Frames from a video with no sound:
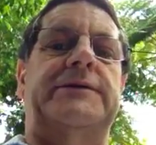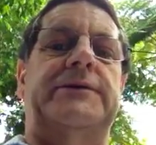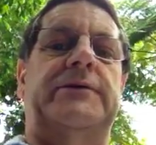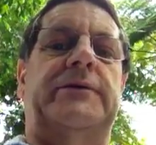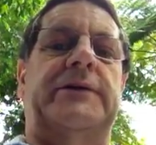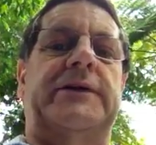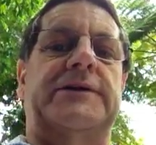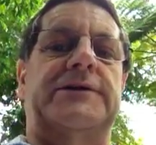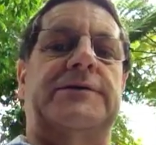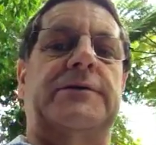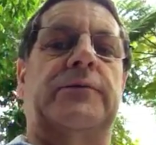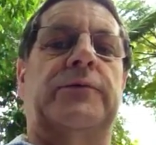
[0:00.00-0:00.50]
you'll
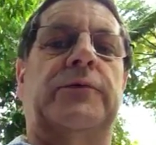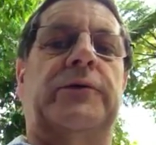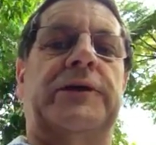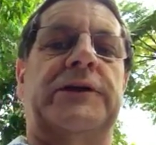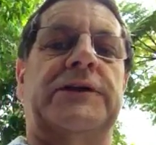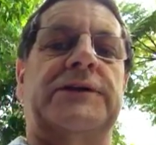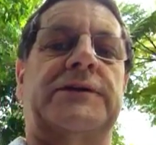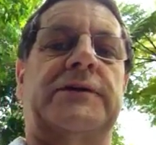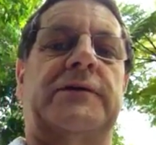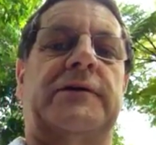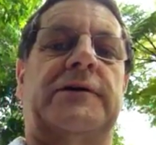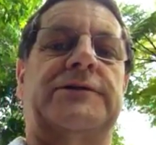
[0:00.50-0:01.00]
get some
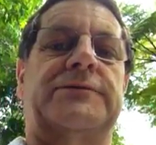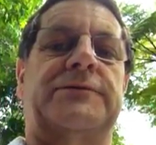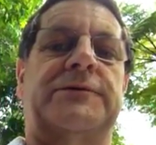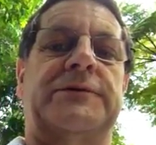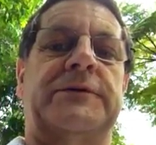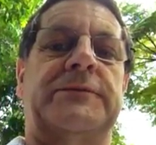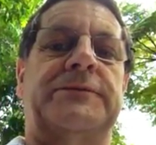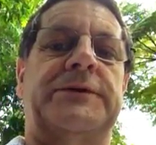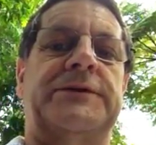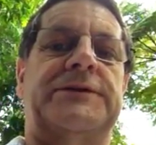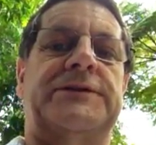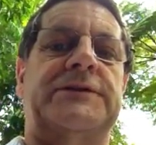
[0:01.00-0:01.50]
warning signs with
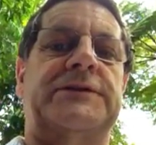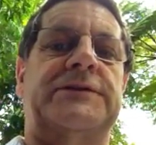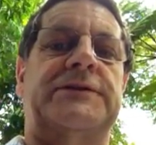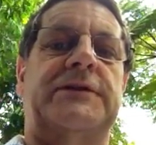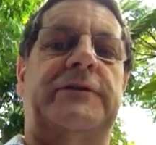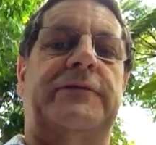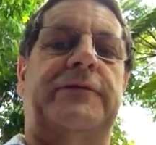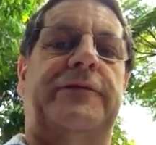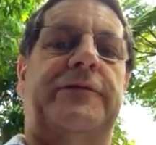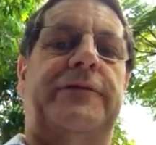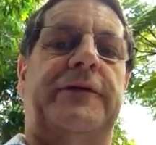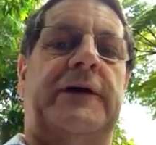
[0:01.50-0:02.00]
your business
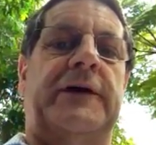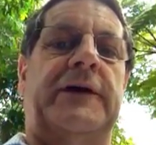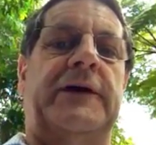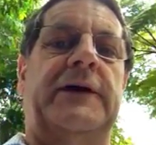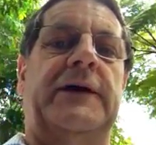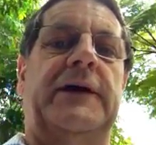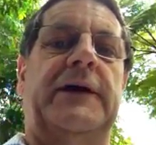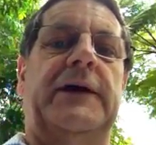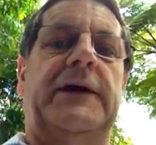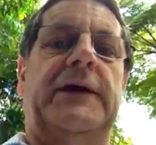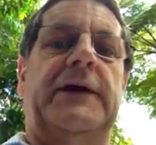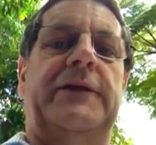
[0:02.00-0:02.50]
if
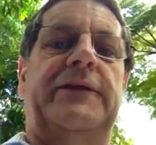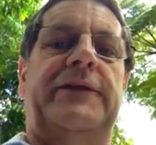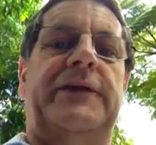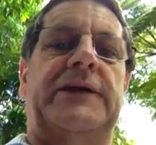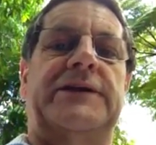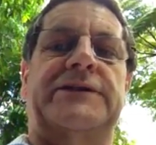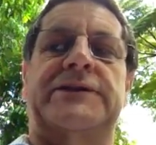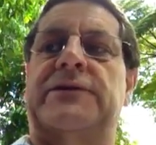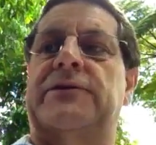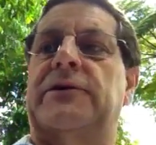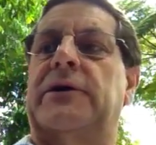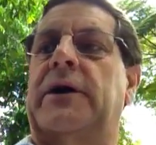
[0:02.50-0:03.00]

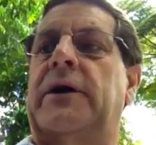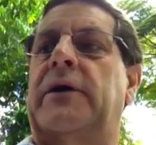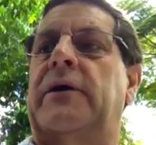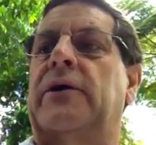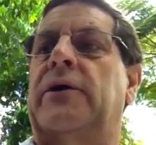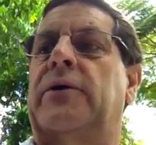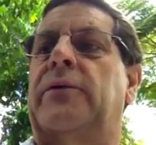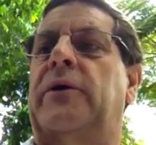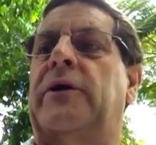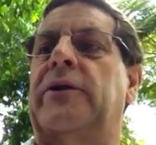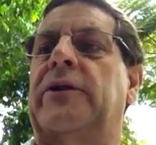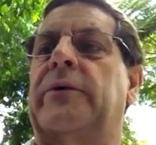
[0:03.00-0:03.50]
things are not going
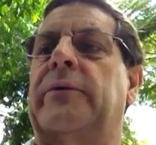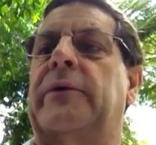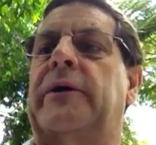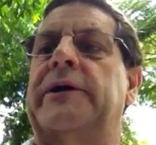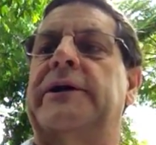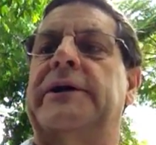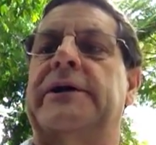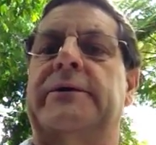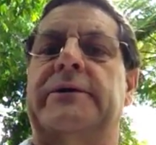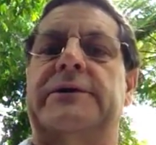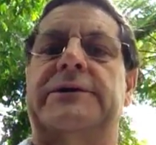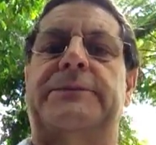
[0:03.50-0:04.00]
quite the way
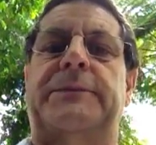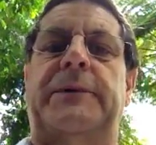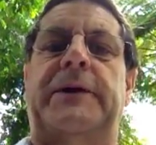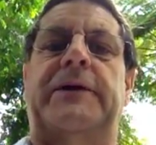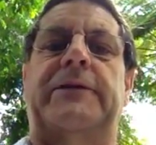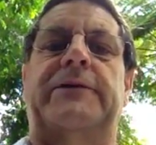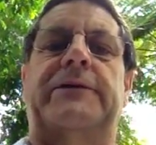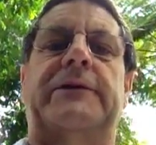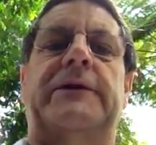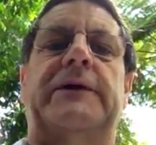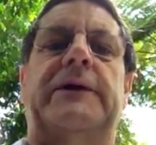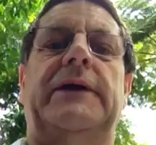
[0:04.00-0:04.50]
you'd
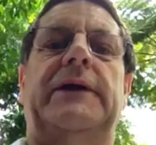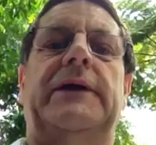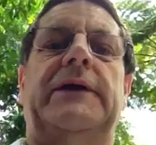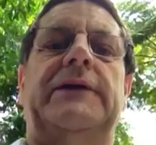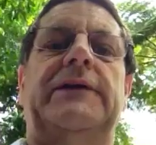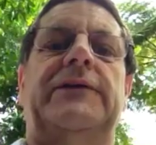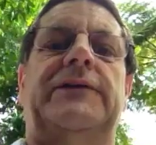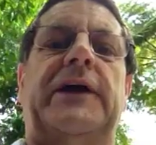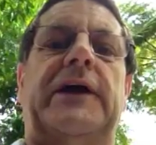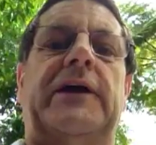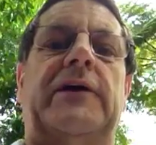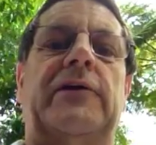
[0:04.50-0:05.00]
expect.
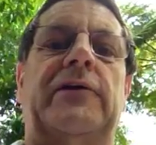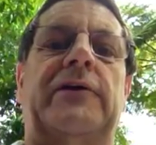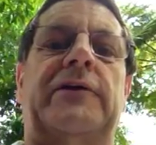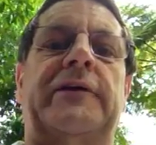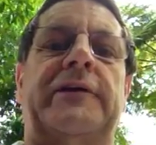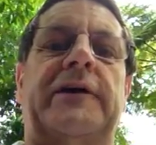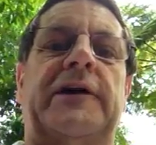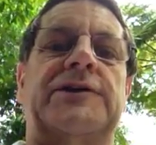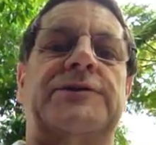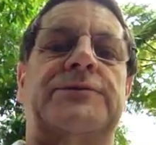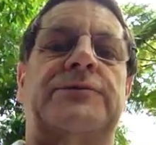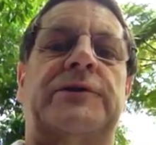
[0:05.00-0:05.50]
Take a look
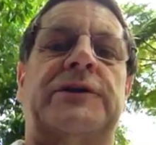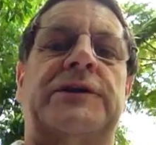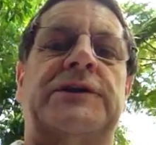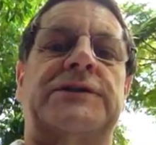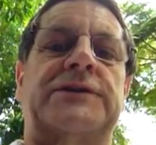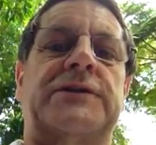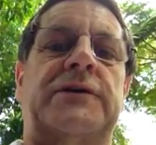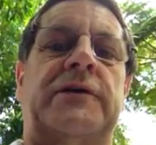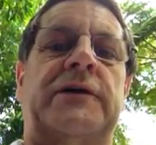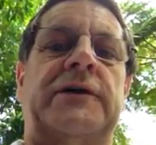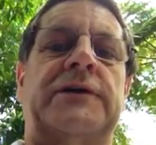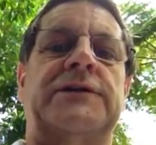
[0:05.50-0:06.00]
at those warning
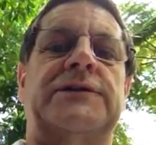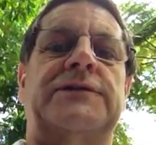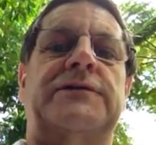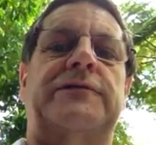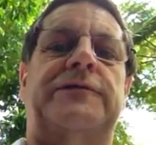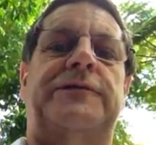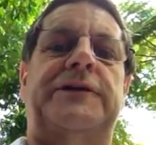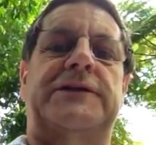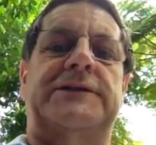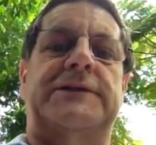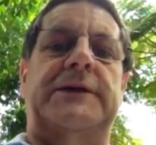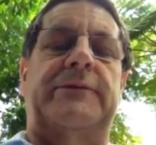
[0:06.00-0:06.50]
signs,
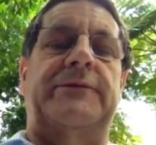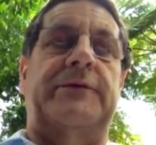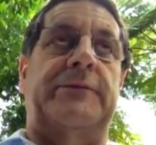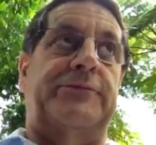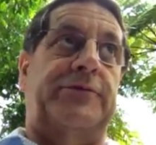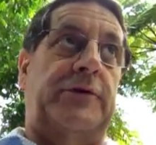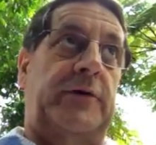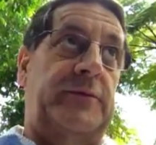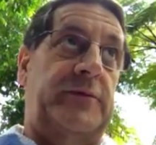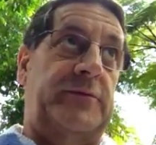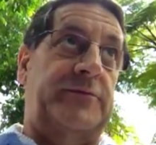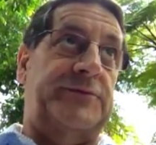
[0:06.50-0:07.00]
fix up the
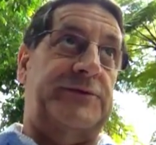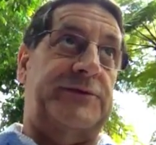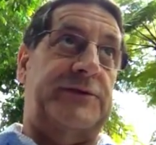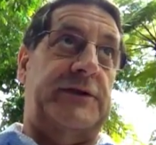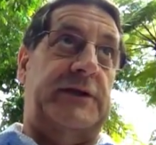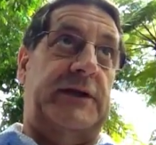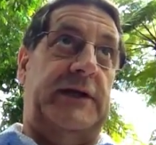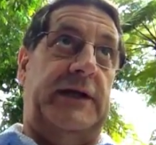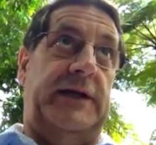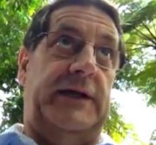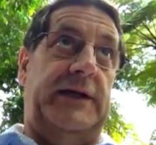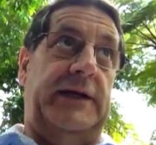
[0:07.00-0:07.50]
problems,
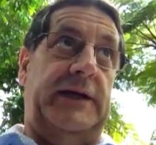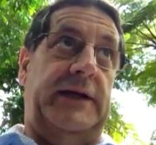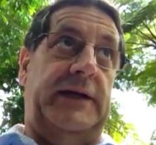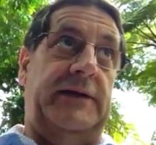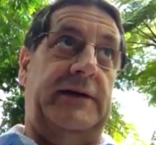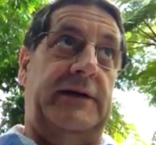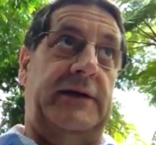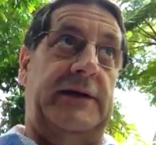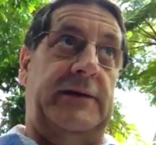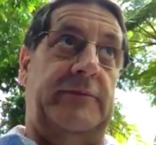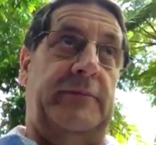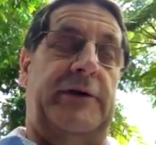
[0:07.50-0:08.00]

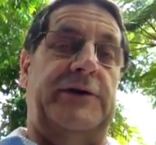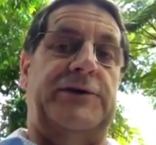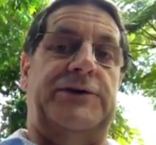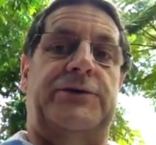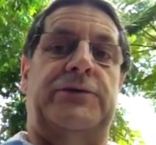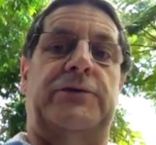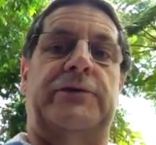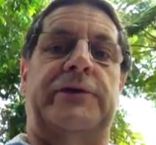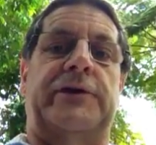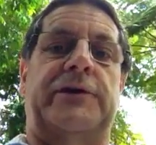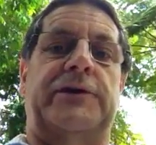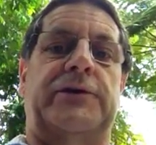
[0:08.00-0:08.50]
and make
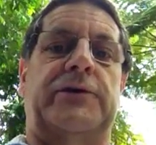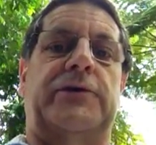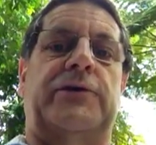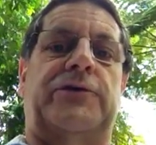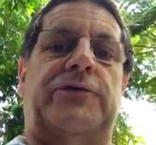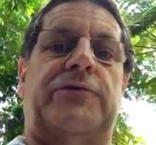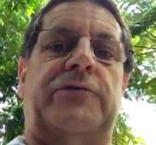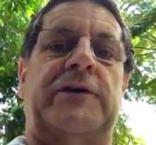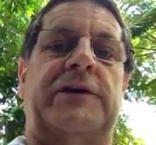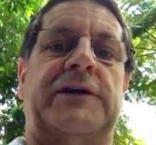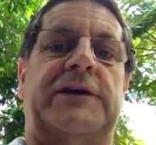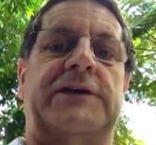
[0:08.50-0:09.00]
sure that your
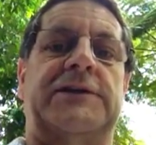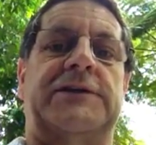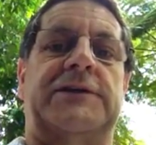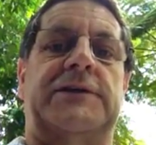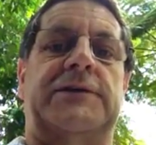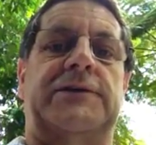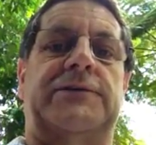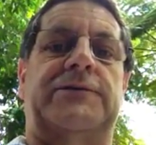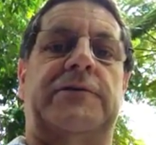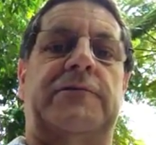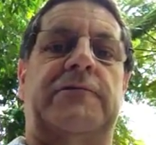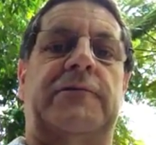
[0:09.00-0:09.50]
tree
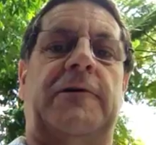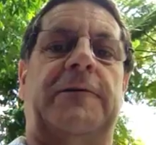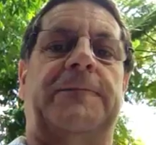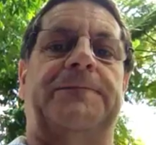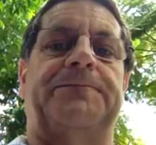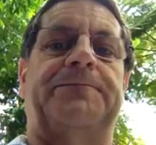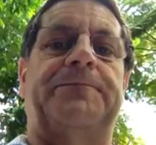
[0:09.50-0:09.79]
continues to grow.